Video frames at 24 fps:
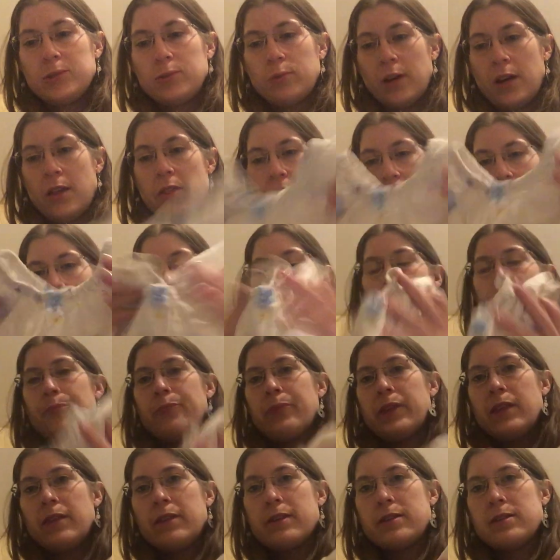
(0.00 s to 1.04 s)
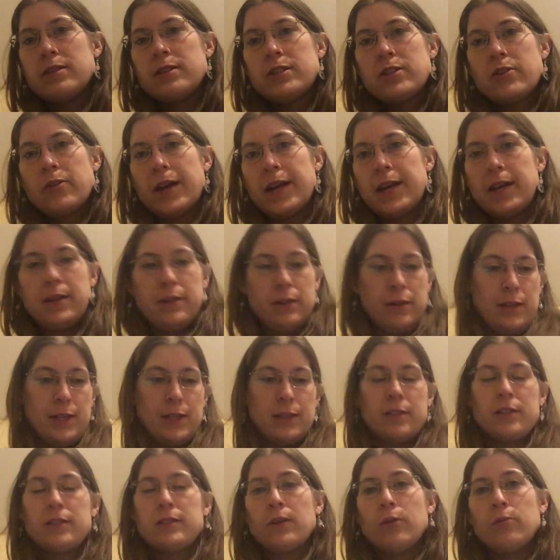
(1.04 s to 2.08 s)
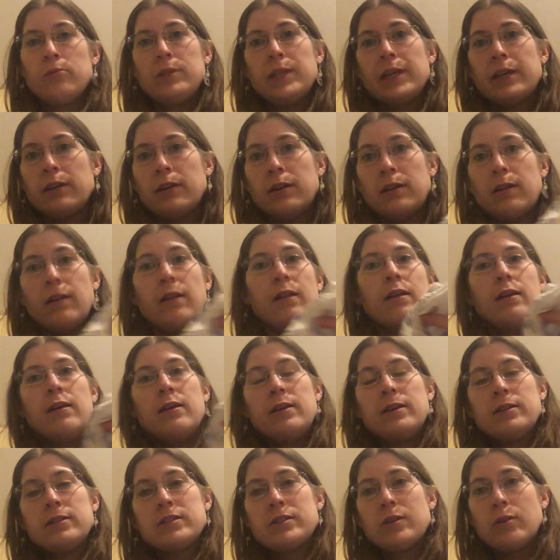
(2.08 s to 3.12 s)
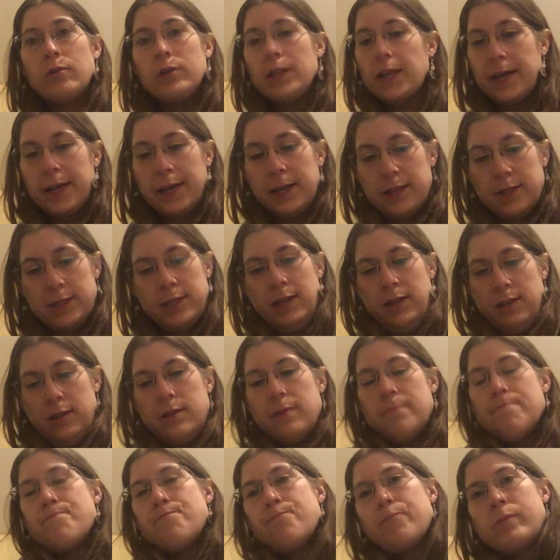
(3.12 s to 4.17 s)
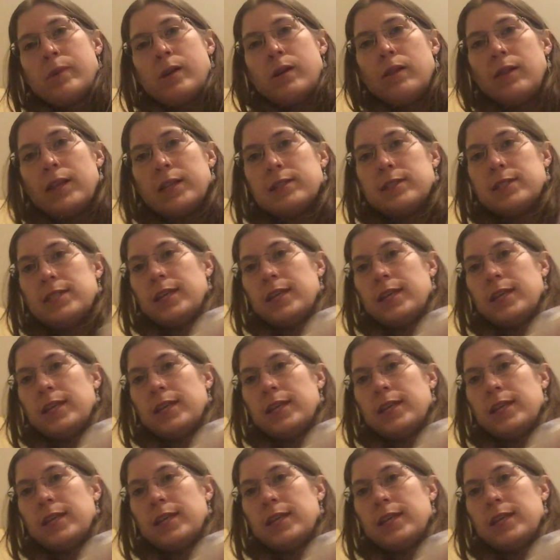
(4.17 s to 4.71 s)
So I thought, this is great. It's so little, so light let's